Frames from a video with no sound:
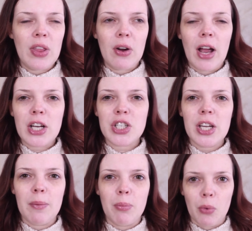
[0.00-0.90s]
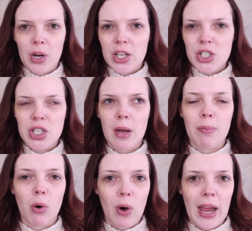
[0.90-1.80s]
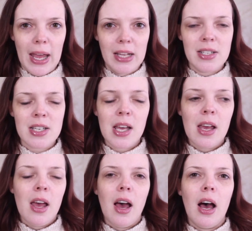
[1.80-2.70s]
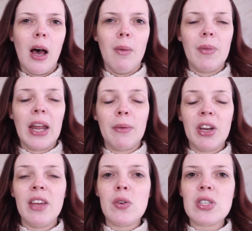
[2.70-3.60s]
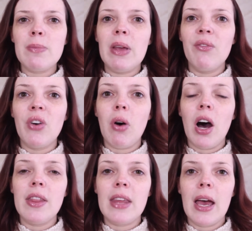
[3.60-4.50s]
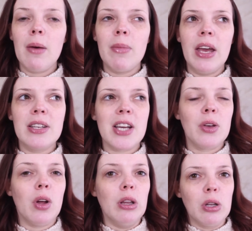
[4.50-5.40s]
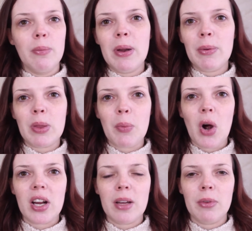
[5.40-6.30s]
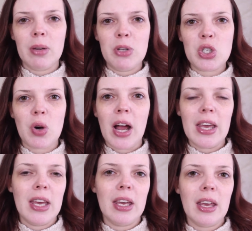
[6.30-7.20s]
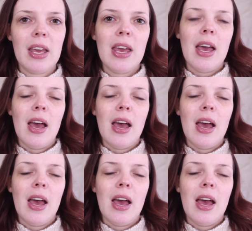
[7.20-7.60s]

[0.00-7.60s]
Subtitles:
They are actually a British brand, and I'm going to give you some info on them and tell you a little bit about the product I'm going to be trying.